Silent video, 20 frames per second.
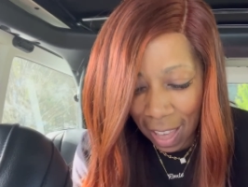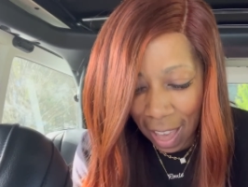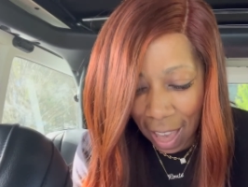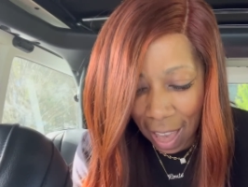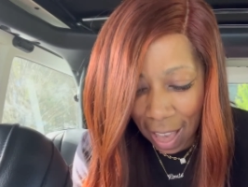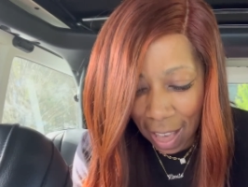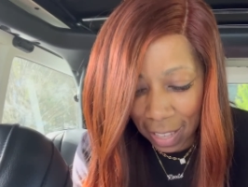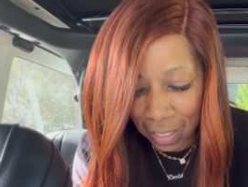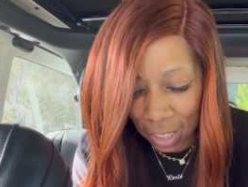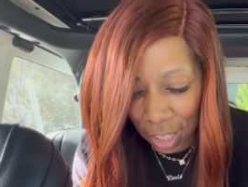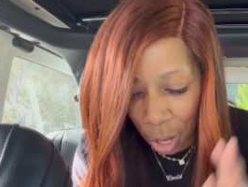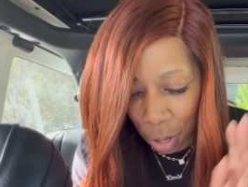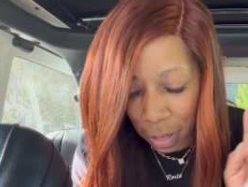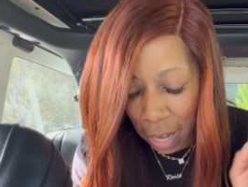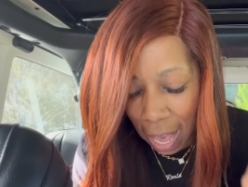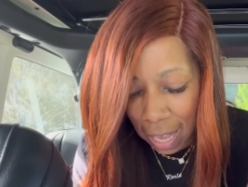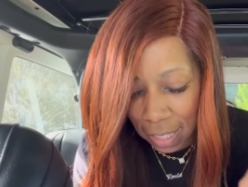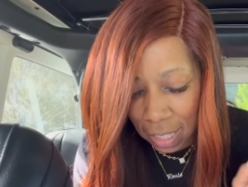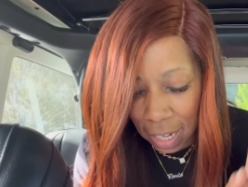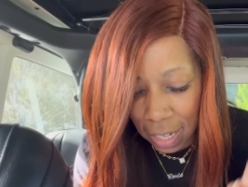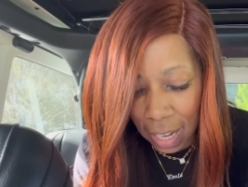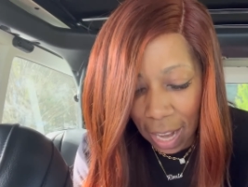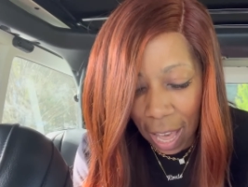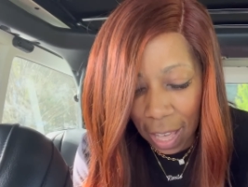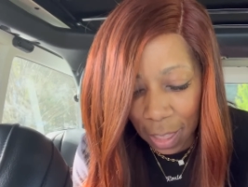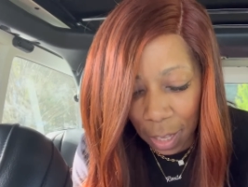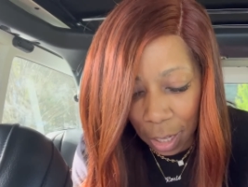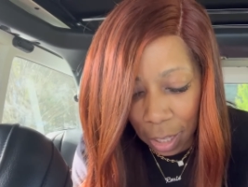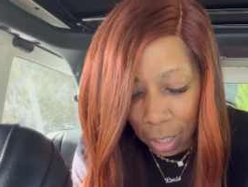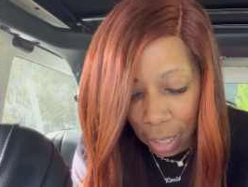and so that's
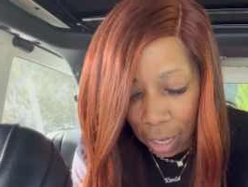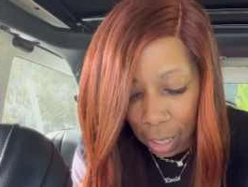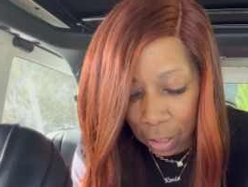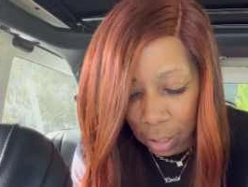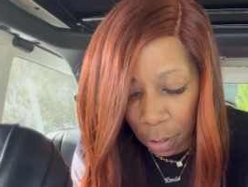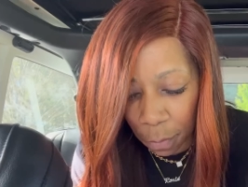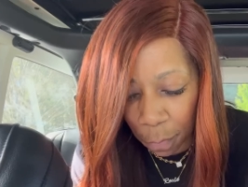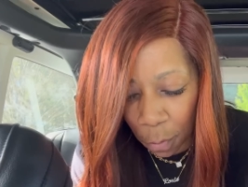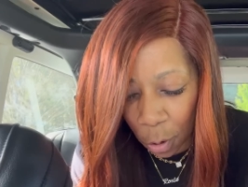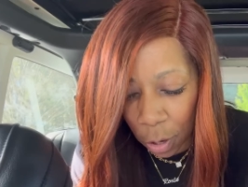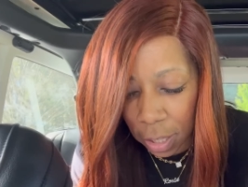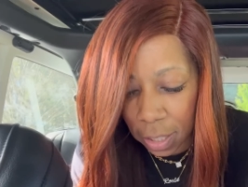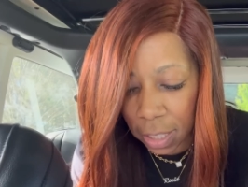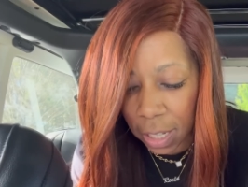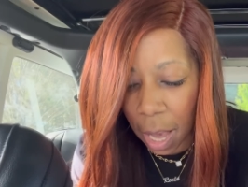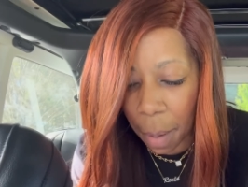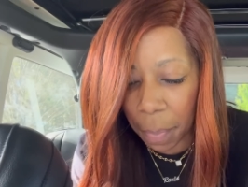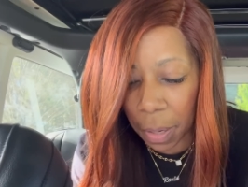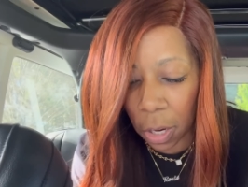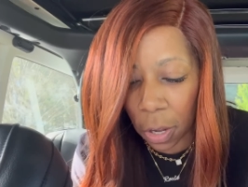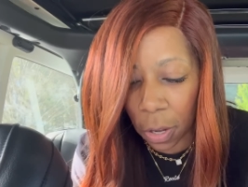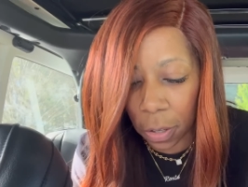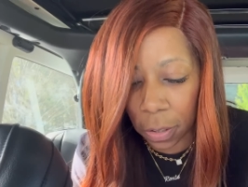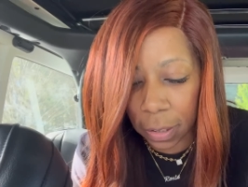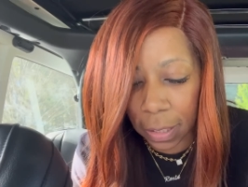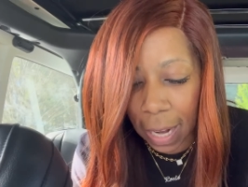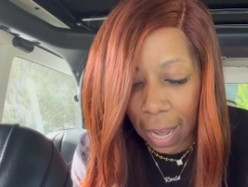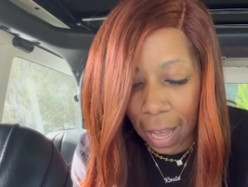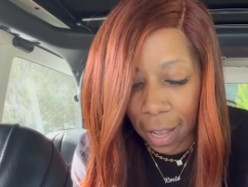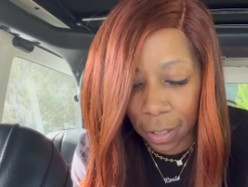another uh, divorce coming
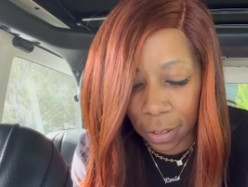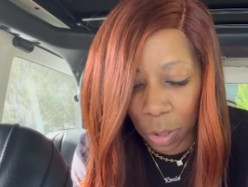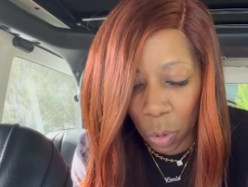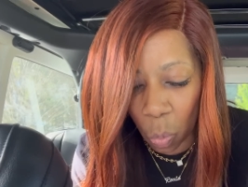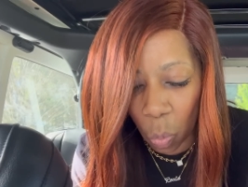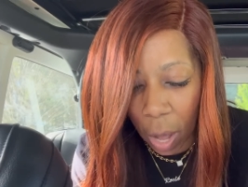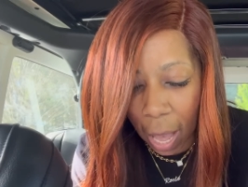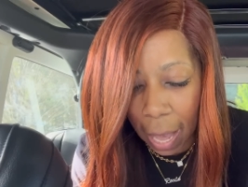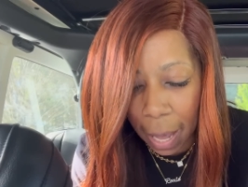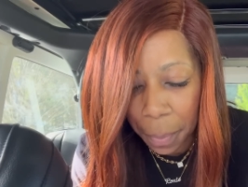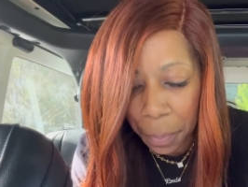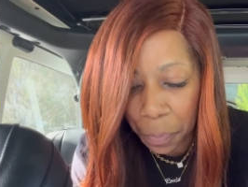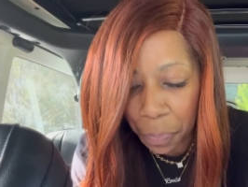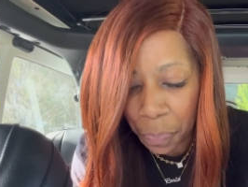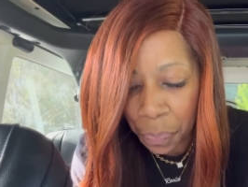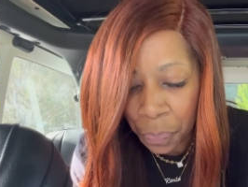on down the way.